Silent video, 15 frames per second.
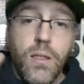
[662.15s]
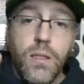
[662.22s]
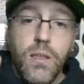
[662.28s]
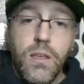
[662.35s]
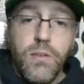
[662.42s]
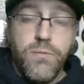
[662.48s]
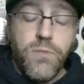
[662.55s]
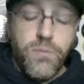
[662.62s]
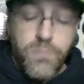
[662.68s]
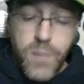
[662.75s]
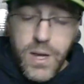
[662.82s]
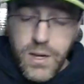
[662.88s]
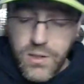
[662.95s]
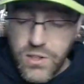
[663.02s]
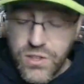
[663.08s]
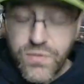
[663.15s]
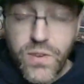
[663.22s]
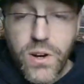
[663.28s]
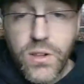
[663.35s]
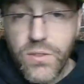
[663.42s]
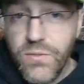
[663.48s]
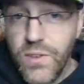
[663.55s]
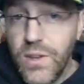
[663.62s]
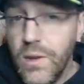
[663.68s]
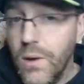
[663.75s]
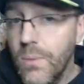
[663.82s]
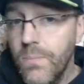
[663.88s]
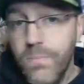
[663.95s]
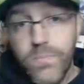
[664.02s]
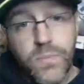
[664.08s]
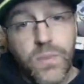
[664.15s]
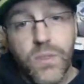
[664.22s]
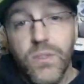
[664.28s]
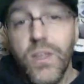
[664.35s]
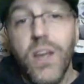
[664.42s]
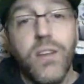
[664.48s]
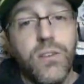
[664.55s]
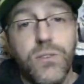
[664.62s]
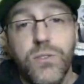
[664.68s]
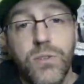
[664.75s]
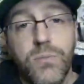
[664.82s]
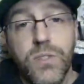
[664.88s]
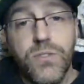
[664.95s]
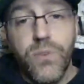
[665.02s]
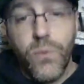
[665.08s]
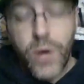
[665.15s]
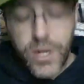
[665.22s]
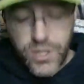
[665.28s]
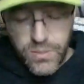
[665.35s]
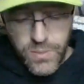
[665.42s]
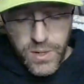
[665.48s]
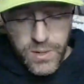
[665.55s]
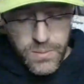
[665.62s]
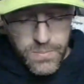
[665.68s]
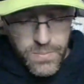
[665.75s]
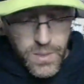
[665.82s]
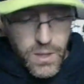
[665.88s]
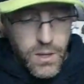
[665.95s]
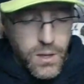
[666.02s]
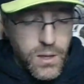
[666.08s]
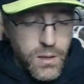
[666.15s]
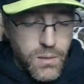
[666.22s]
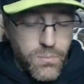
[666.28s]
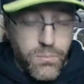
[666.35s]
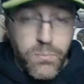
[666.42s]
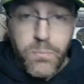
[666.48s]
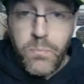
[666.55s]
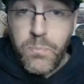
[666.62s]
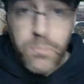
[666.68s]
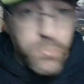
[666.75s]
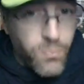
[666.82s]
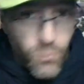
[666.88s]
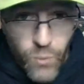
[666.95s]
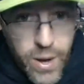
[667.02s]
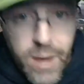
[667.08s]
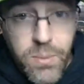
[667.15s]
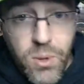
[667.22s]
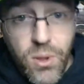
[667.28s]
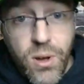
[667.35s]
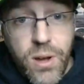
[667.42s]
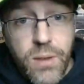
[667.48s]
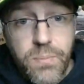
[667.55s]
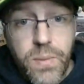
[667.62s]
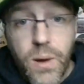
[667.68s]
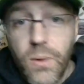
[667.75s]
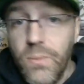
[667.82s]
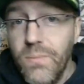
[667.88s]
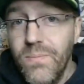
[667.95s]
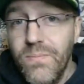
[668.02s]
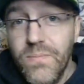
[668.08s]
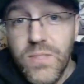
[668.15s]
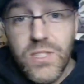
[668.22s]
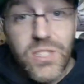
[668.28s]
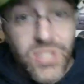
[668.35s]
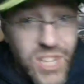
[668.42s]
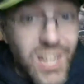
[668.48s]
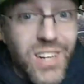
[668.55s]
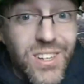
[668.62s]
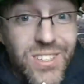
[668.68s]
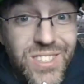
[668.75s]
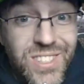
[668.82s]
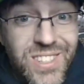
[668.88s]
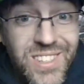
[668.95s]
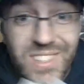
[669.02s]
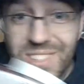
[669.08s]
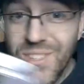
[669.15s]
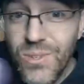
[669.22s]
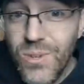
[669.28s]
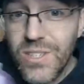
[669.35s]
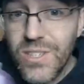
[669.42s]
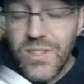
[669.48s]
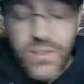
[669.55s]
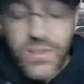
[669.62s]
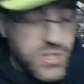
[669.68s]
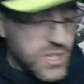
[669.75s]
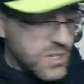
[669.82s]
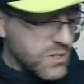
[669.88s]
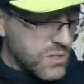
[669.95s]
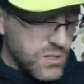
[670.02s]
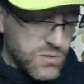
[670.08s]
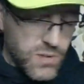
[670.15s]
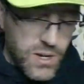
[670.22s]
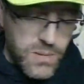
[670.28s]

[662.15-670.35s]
If you've made it this far in the video, thank you so much for watching me ramble on about stickers, because who doesn't love stickers, right?